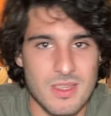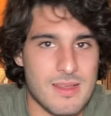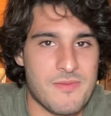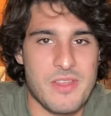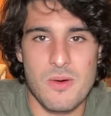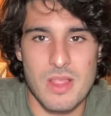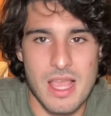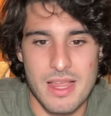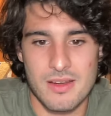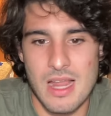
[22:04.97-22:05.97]
If they were
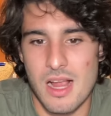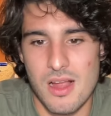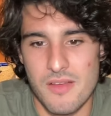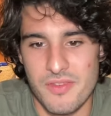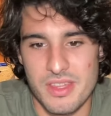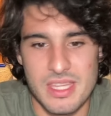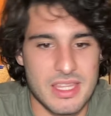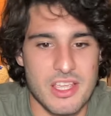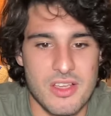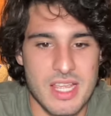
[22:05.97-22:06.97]
like not confident
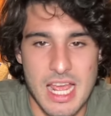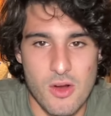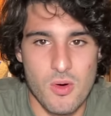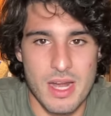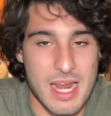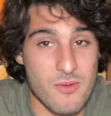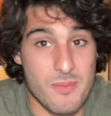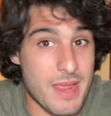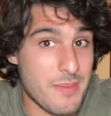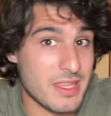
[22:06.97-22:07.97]
that they could get Gordon
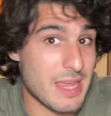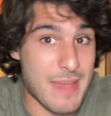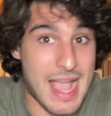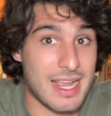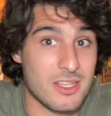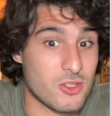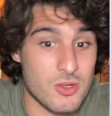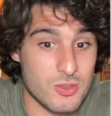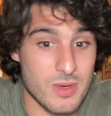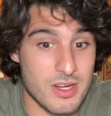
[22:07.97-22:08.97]
Hayward, maybe they package
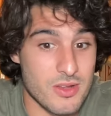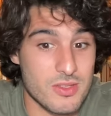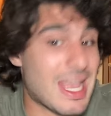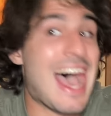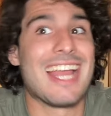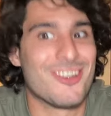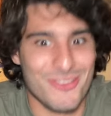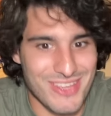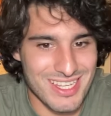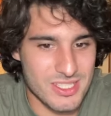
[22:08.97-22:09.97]
those three dudes. I
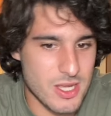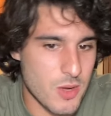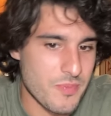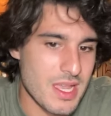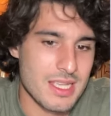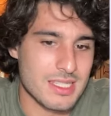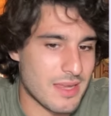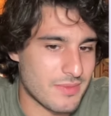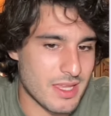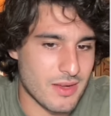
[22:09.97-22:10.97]
don't think so.
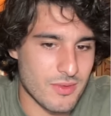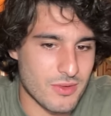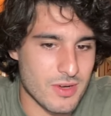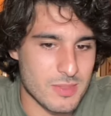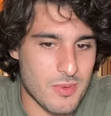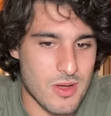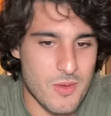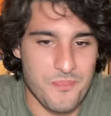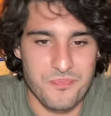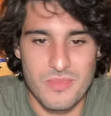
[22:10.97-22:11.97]
Same thing with Chris
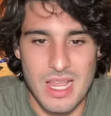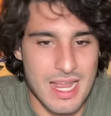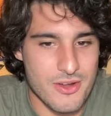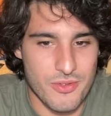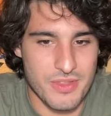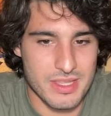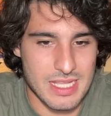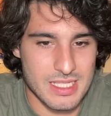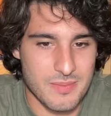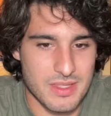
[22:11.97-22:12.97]
Paul. I don't think
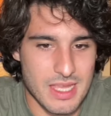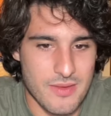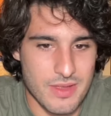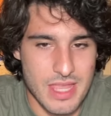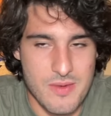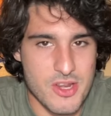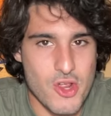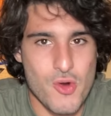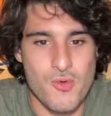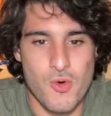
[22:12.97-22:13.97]
that's something that they would
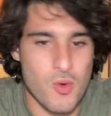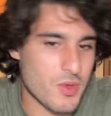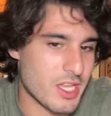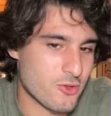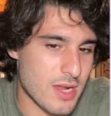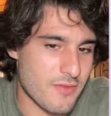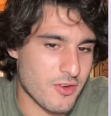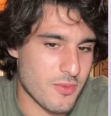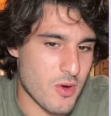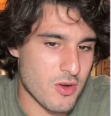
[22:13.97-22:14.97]
do, nor would they trade
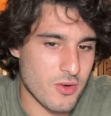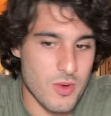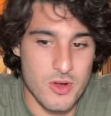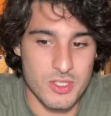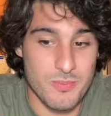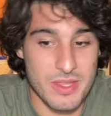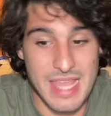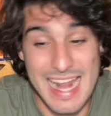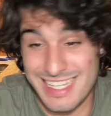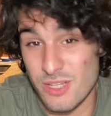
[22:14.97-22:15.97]
for DeMar DeRozan, but
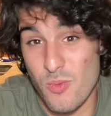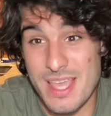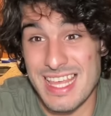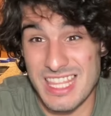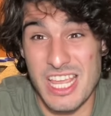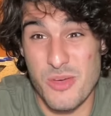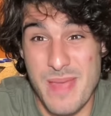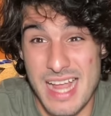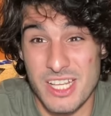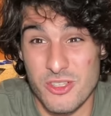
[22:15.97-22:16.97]
that is a way that they could
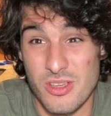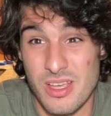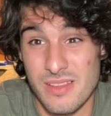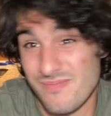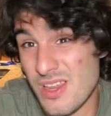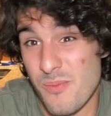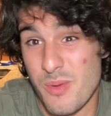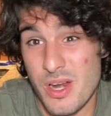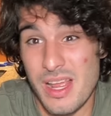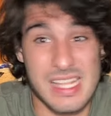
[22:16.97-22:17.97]
package put
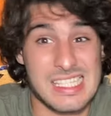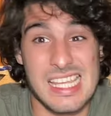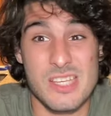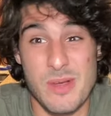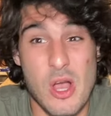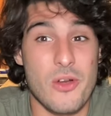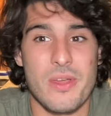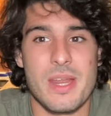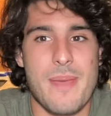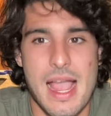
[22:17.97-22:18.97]
TJ
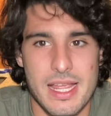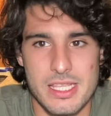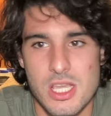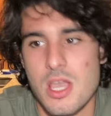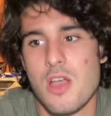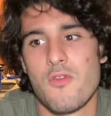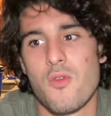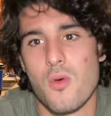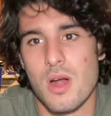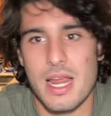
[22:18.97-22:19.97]
McConnell in a package
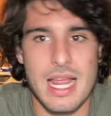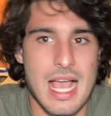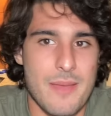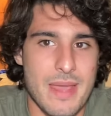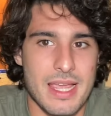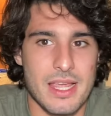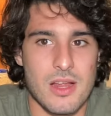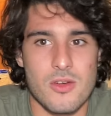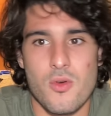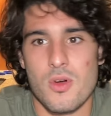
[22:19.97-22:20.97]
for a guy
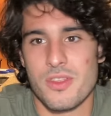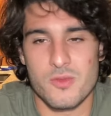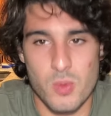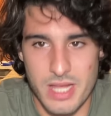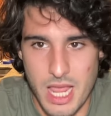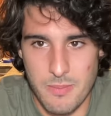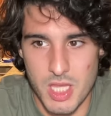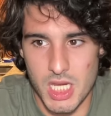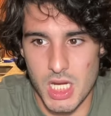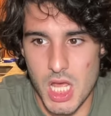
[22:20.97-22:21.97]
making north of $28 million.